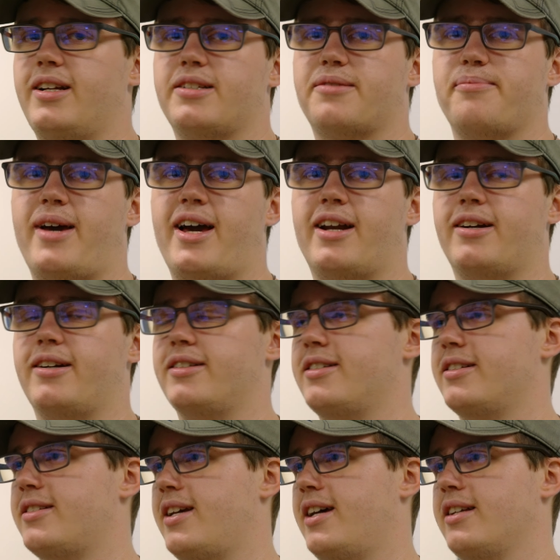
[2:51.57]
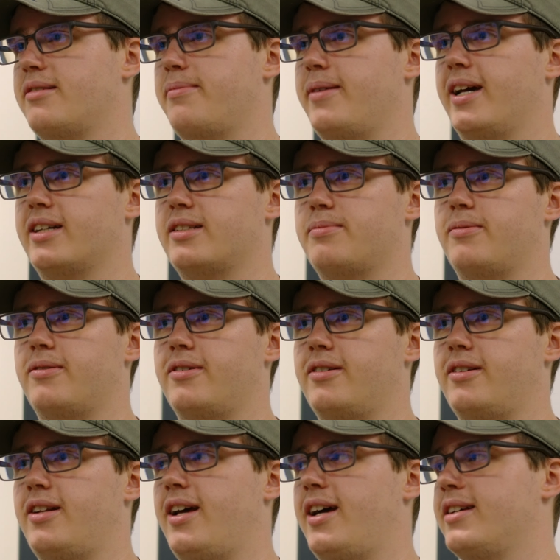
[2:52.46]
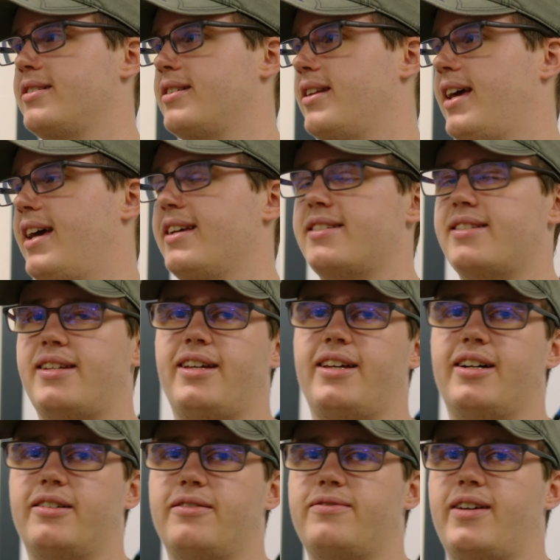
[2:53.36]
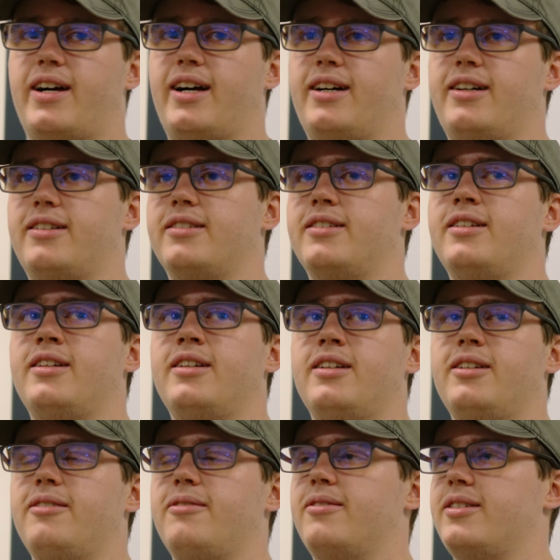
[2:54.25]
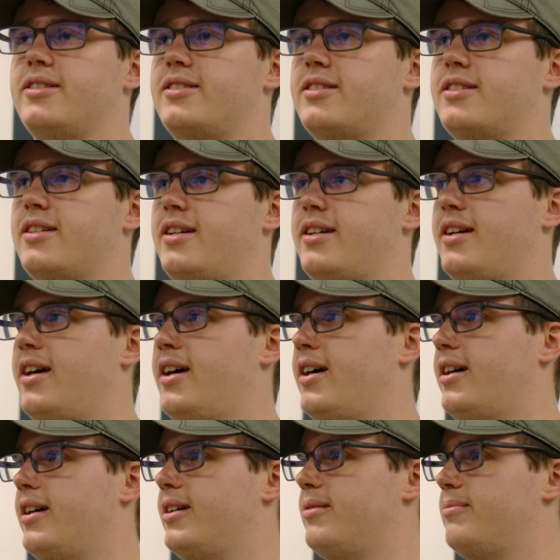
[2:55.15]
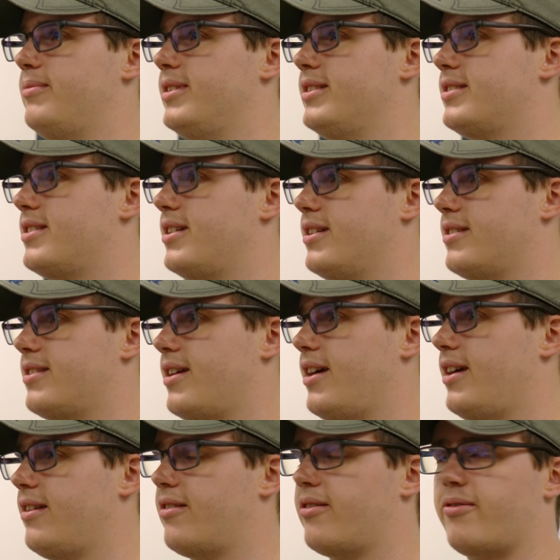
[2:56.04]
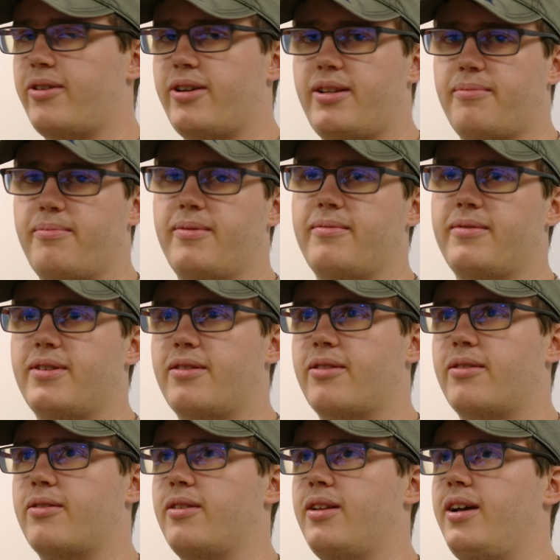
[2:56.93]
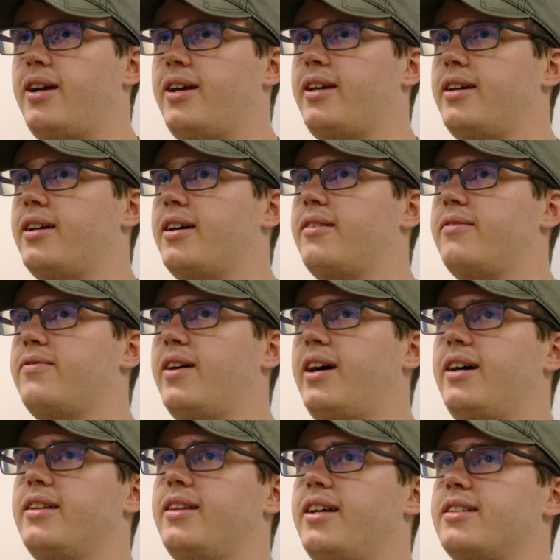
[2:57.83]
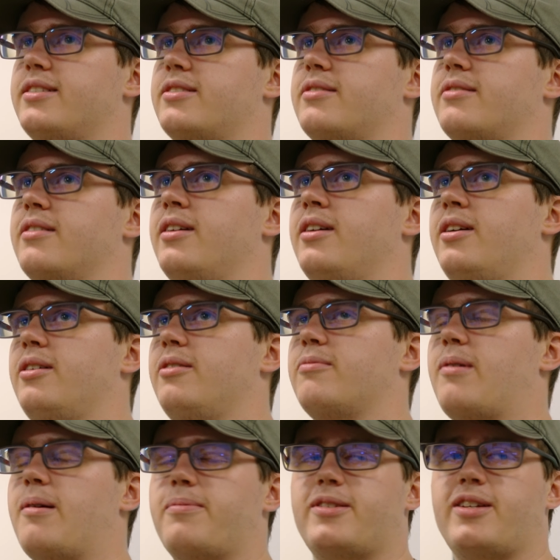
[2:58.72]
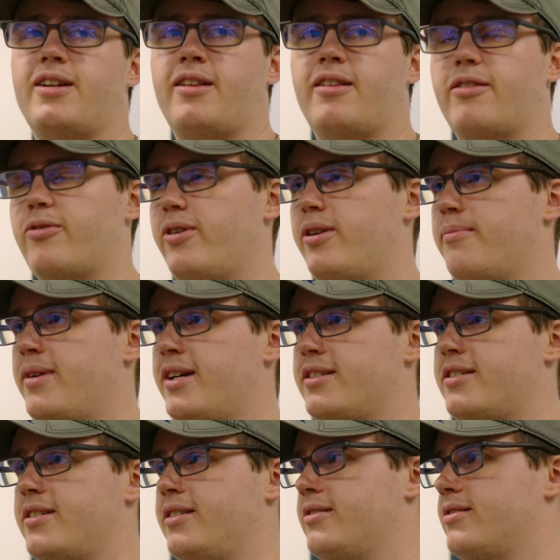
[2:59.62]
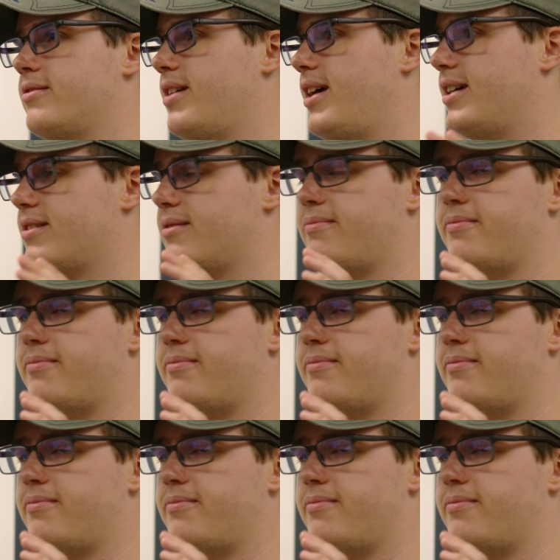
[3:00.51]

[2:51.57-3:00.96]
it doesn't matter. It just has to be exported as an STL file, which is just a file that's represented in 3 dimensions.